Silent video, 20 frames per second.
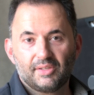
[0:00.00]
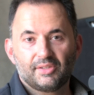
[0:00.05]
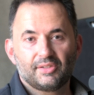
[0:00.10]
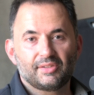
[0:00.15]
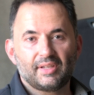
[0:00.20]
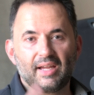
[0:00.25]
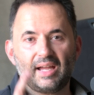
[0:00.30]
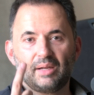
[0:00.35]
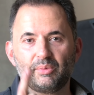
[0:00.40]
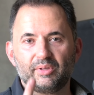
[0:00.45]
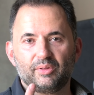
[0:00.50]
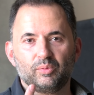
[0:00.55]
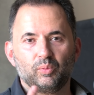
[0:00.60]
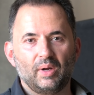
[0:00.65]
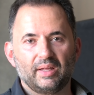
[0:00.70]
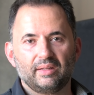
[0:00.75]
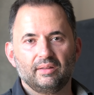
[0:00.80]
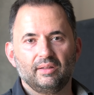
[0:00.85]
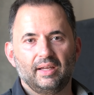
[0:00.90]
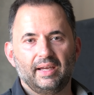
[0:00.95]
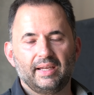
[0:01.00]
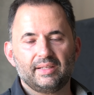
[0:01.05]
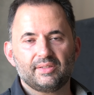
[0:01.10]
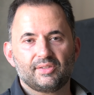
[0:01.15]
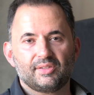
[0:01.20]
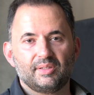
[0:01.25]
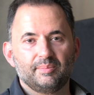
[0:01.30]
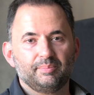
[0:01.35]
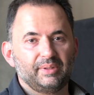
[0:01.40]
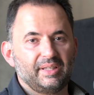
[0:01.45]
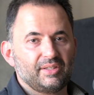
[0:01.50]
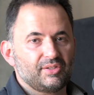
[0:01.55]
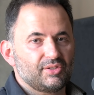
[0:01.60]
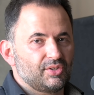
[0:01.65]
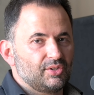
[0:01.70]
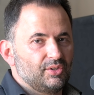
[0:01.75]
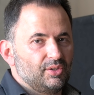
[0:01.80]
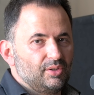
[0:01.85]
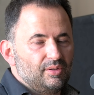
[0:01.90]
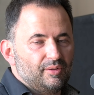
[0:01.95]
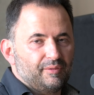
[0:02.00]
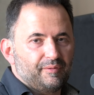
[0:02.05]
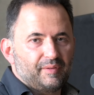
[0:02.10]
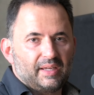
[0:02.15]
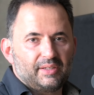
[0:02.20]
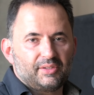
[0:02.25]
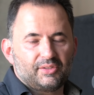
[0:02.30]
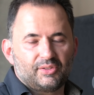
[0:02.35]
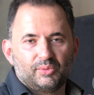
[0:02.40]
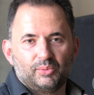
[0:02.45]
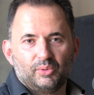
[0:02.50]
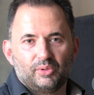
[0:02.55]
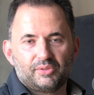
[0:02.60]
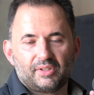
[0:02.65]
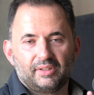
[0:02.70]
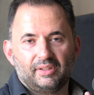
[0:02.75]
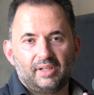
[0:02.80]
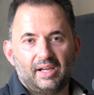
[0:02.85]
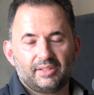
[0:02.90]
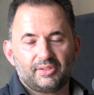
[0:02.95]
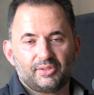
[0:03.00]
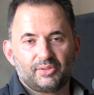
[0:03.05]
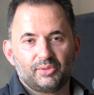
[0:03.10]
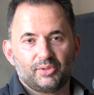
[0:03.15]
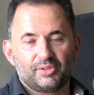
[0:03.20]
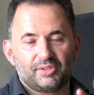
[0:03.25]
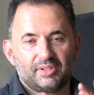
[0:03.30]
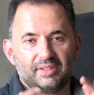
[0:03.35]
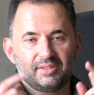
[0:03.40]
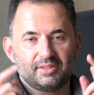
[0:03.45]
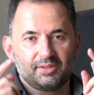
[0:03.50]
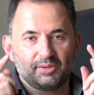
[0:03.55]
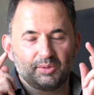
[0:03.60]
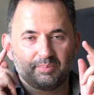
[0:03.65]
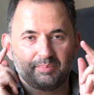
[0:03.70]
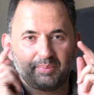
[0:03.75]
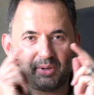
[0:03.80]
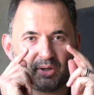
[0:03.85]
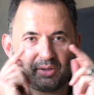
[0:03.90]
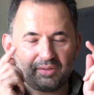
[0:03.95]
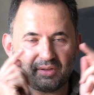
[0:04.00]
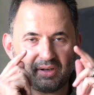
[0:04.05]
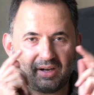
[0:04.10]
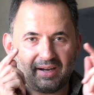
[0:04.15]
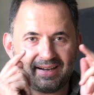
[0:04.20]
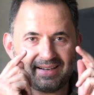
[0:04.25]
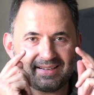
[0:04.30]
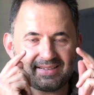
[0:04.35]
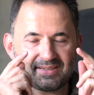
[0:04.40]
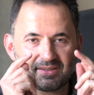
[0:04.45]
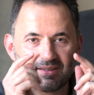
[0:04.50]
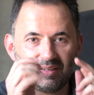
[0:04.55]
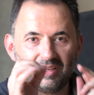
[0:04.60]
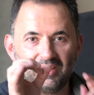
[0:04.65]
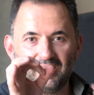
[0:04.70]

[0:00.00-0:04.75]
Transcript: Start with one light. Simply turn the face towards a light source until both eyes